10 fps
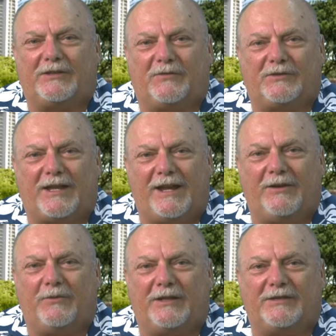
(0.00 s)
for
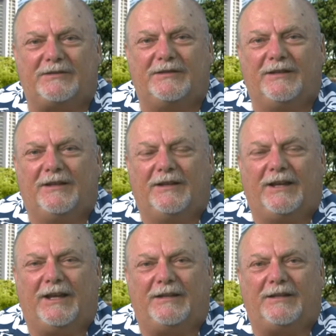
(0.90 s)
hanging with us.
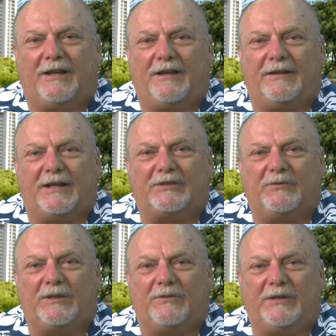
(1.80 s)
And next
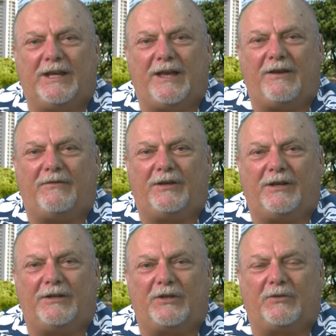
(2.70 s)
week we have
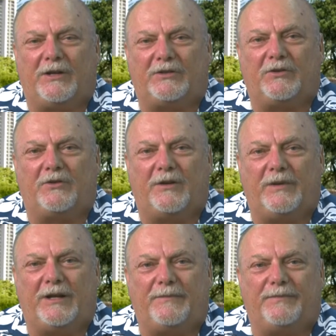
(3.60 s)
another great show
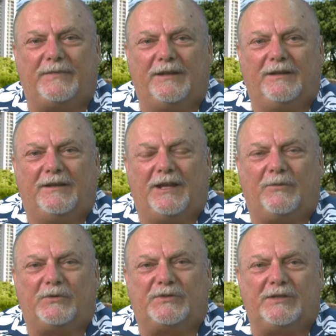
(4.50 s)
coming up, and
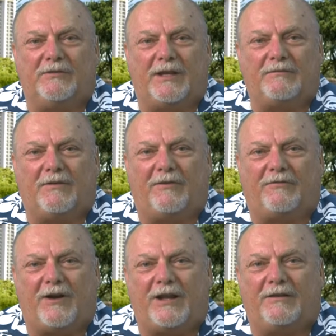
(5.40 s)
we'll see you then on
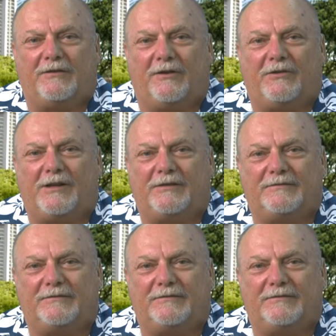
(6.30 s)
Friday. Aloha.